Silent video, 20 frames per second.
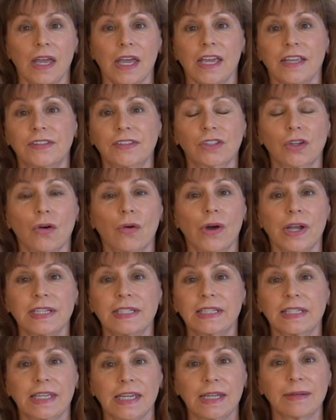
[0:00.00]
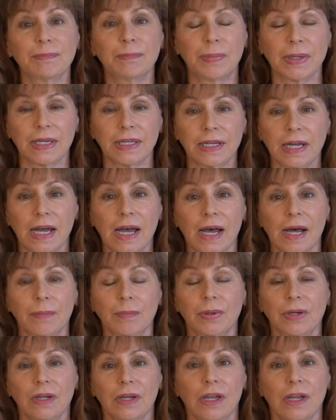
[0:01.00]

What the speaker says: It's going to get beat up.